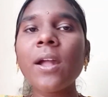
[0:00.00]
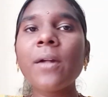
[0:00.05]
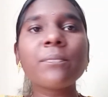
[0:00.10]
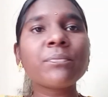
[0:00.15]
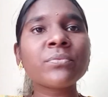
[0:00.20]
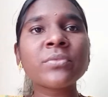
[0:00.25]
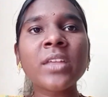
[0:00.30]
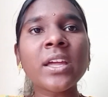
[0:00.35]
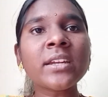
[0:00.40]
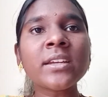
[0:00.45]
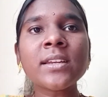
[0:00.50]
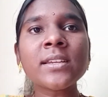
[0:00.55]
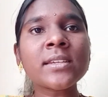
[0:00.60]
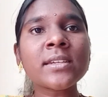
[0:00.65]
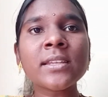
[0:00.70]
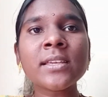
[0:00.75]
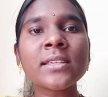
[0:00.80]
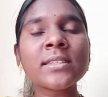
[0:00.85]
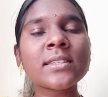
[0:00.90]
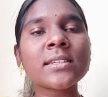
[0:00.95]
then it
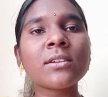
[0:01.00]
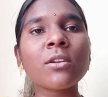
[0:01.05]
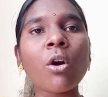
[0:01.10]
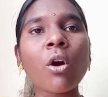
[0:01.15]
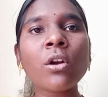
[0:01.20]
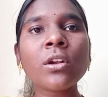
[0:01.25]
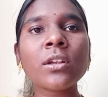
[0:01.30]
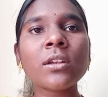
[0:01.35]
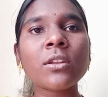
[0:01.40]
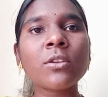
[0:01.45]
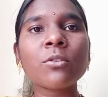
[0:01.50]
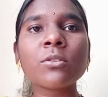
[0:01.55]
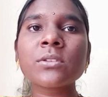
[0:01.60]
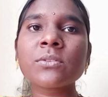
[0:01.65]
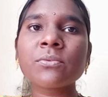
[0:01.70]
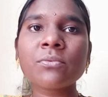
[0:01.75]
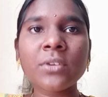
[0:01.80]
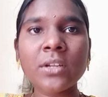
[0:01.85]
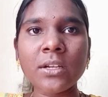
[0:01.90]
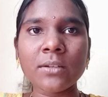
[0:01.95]
is not
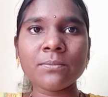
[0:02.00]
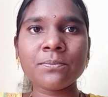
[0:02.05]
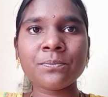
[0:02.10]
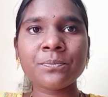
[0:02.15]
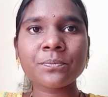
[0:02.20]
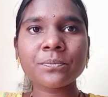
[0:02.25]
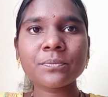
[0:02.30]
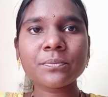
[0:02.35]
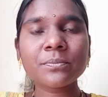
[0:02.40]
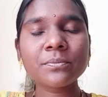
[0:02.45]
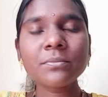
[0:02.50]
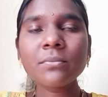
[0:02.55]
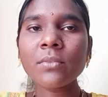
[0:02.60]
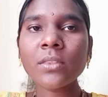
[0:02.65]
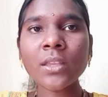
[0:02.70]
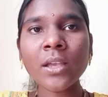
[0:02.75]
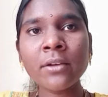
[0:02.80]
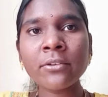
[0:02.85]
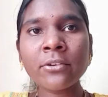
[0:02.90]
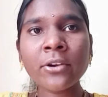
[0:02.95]
useful.
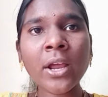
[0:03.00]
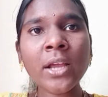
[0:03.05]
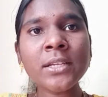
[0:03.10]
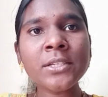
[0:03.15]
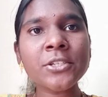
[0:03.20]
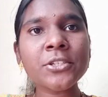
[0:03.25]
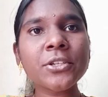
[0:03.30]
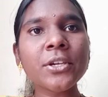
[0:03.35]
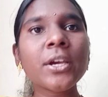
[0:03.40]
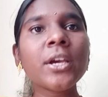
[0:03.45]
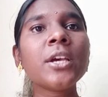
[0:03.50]
Right?